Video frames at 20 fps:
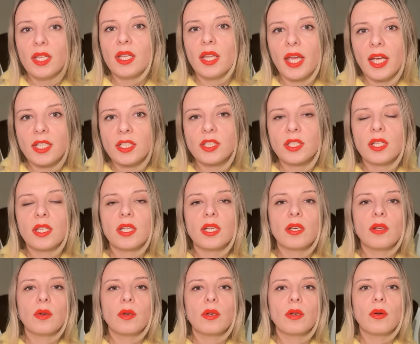election
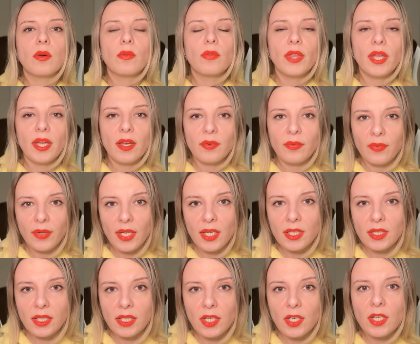of their
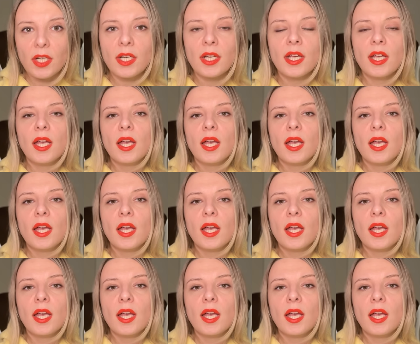fake leader.